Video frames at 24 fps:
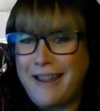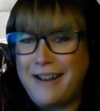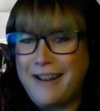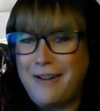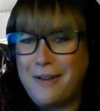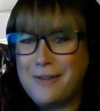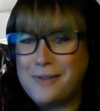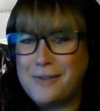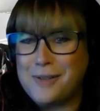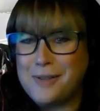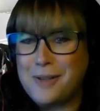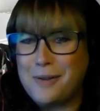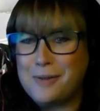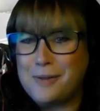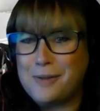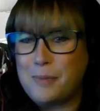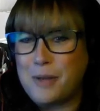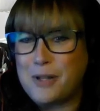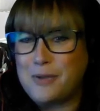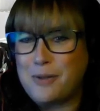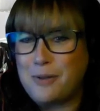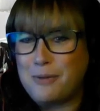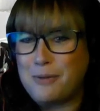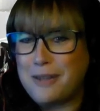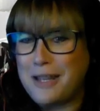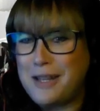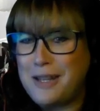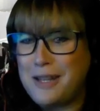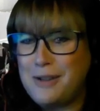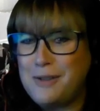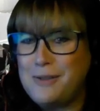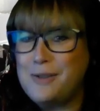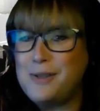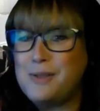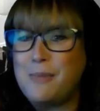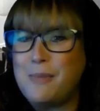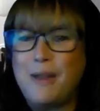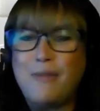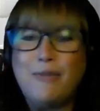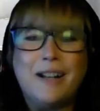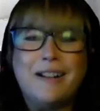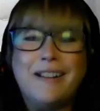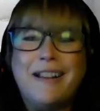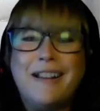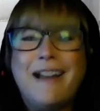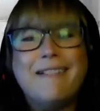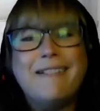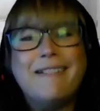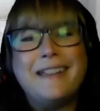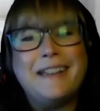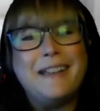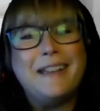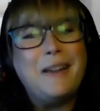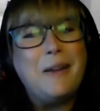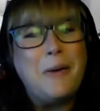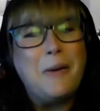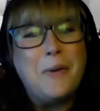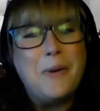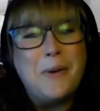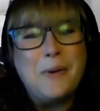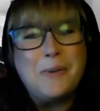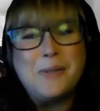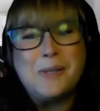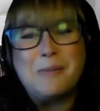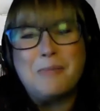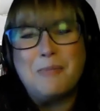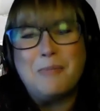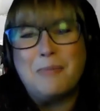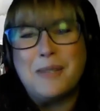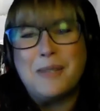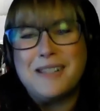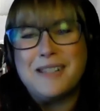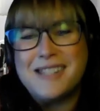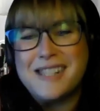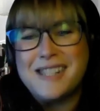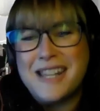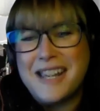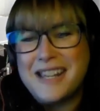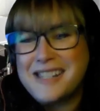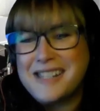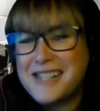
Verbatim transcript: And also a special thank you to my friend, colleague, and co host, Ms.